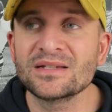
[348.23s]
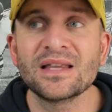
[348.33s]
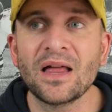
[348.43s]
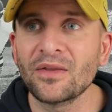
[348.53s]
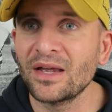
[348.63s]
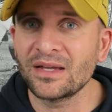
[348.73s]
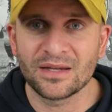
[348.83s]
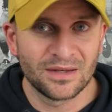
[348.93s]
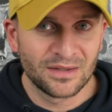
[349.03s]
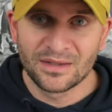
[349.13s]
It's not like,
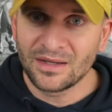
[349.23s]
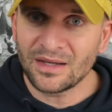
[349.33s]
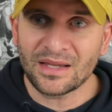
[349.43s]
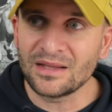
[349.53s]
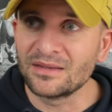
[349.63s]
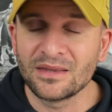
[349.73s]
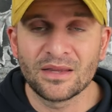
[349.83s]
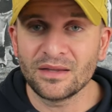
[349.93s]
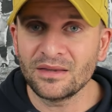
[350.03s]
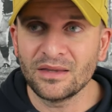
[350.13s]
again,
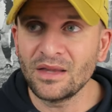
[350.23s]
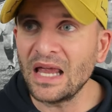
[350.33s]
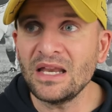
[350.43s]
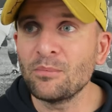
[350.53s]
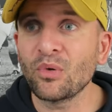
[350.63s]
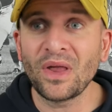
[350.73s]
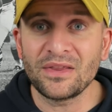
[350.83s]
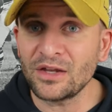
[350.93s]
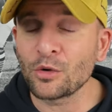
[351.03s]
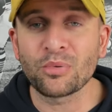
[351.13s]
the any play
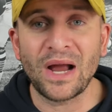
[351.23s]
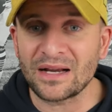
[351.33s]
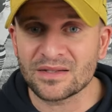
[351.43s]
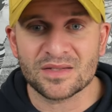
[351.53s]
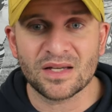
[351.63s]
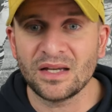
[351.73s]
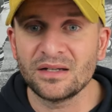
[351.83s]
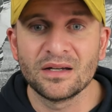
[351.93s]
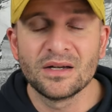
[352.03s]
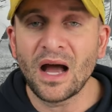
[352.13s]
that you're practicing